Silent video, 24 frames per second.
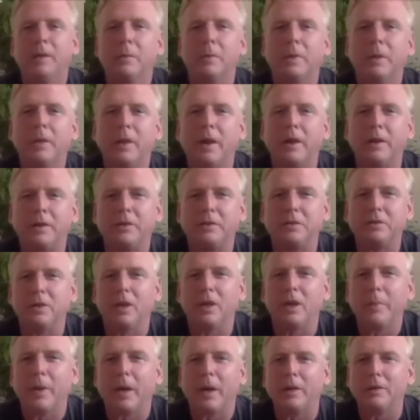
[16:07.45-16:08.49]
Pilates is
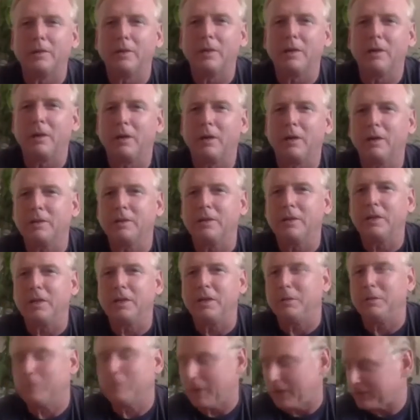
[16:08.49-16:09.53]
all about long,
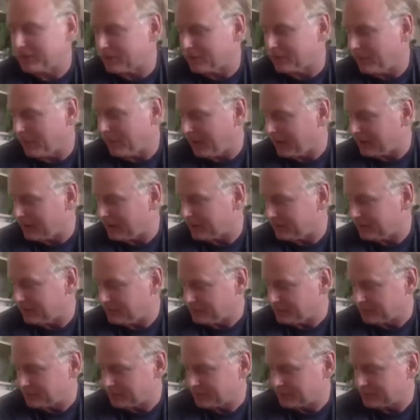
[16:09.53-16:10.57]
lean muscle mass.
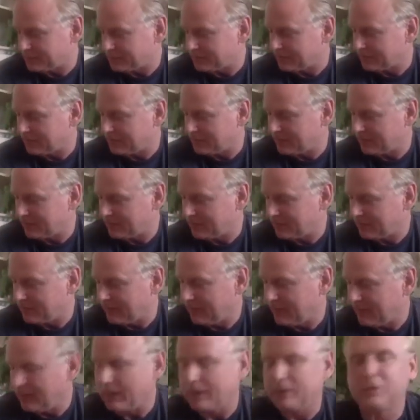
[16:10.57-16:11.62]

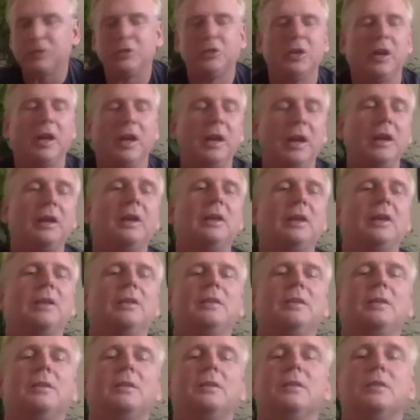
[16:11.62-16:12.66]

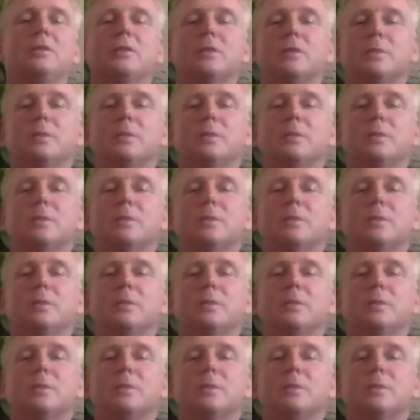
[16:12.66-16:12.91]
Change.